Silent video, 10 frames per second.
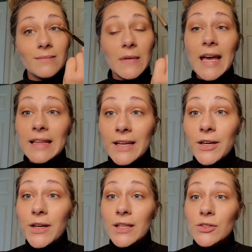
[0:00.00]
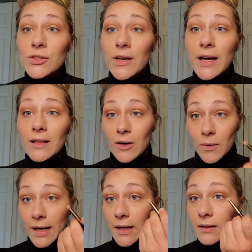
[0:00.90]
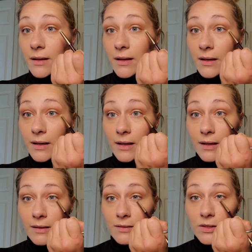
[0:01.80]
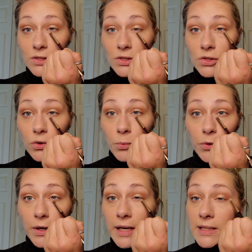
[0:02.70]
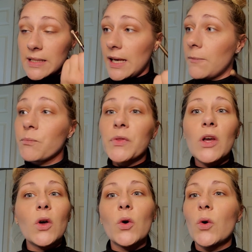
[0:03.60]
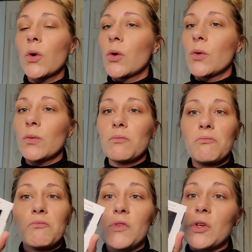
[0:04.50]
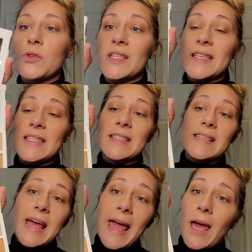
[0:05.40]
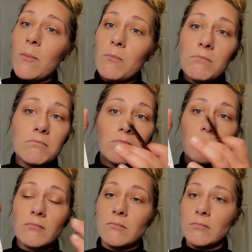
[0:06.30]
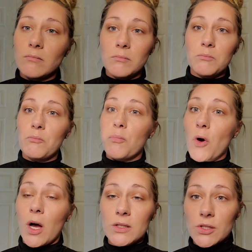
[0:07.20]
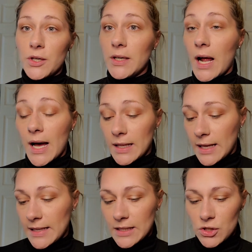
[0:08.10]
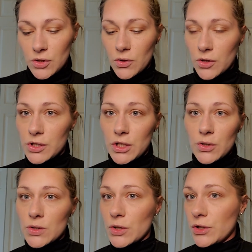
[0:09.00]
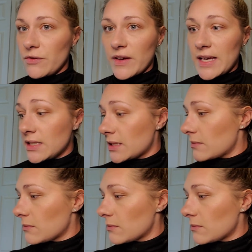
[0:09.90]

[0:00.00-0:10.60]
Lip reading: And there is your halo eye. Super easy. Use the same bronzer and highlight that you're going to use on your face.